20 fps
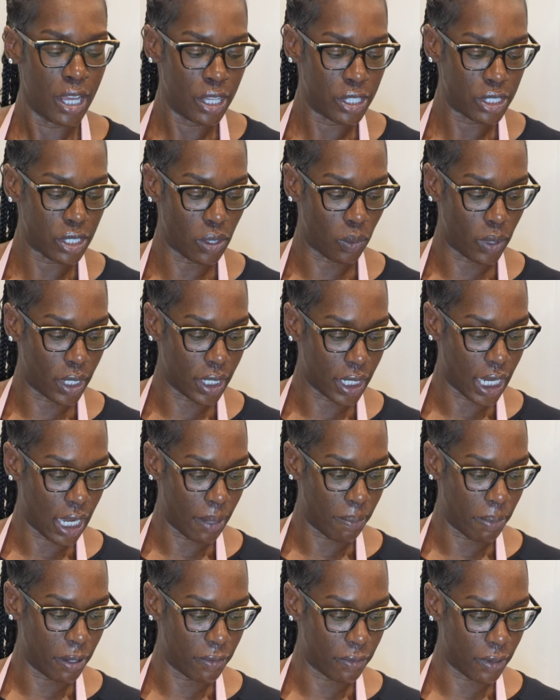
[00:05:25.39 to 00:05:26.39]
So one
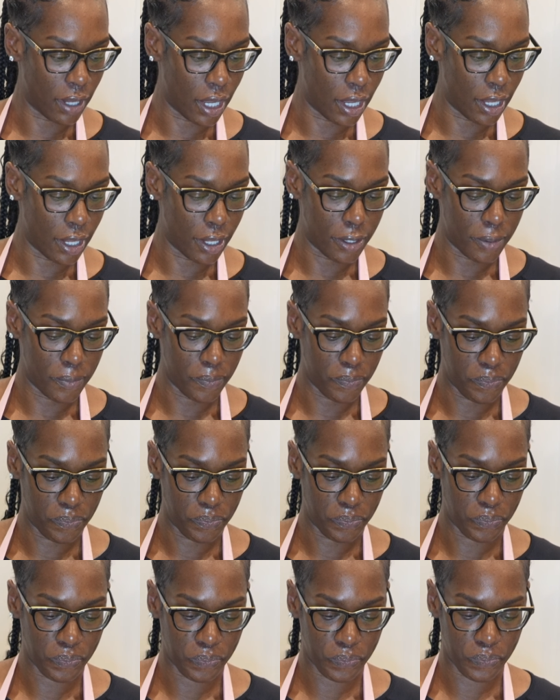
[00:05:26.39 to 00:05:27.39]
cup of um,
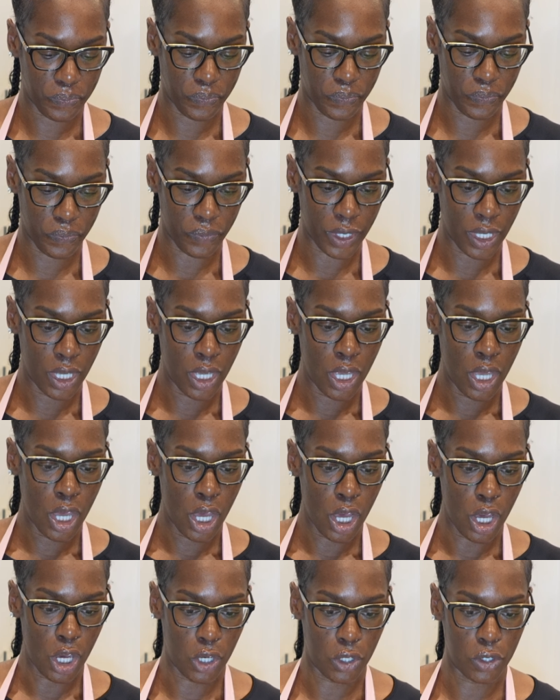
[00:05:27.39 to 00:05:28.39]

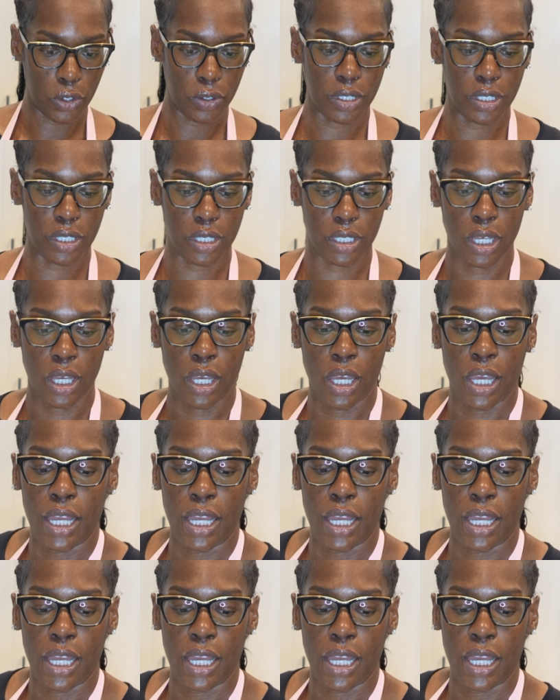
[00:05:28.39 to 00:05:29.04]
oats.